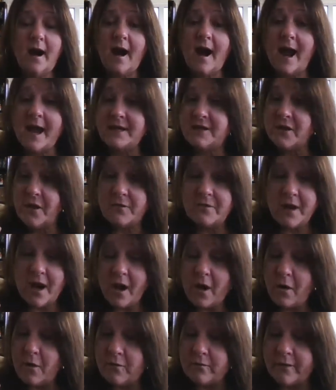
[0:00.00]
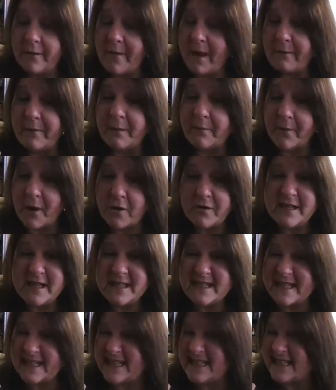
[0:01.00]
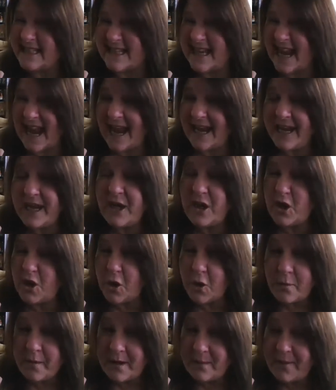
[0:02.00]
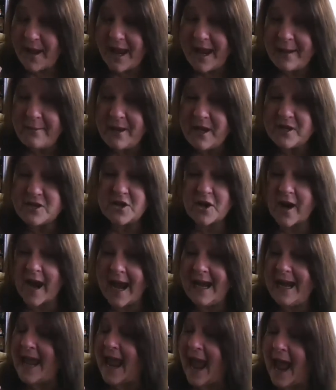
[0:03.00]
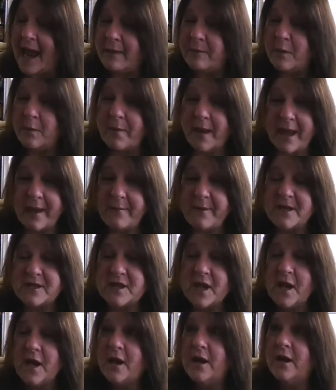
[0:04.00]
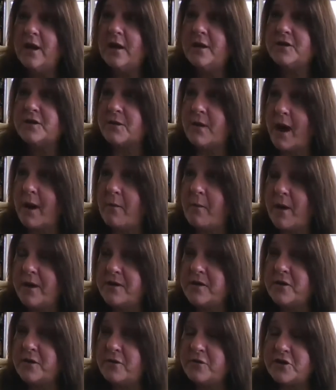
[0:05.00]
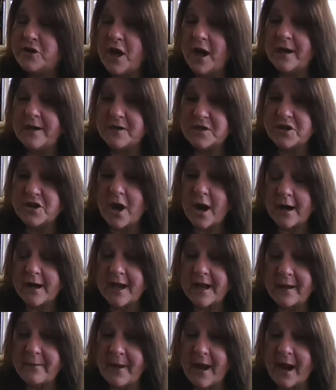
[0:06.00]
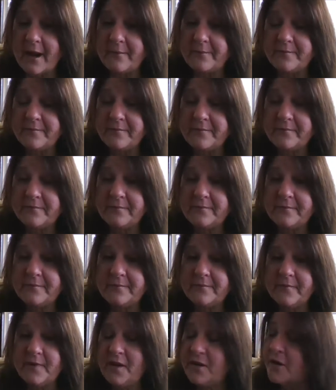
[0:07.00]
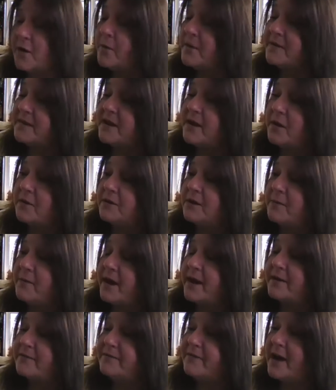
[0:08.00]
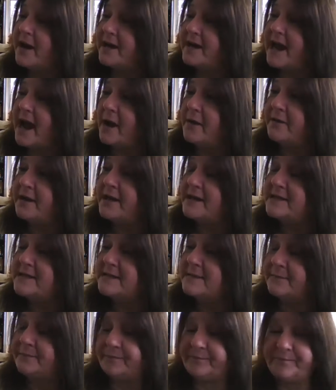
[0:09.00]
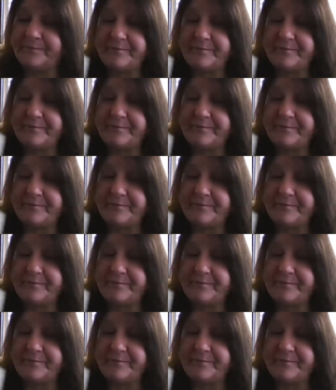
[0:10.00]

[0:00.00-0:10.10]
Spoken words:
I don't know. Remember, Brogden didn't see any human babies or any animal babies, so I wonder who John is talking about. You know what the only way to find out is?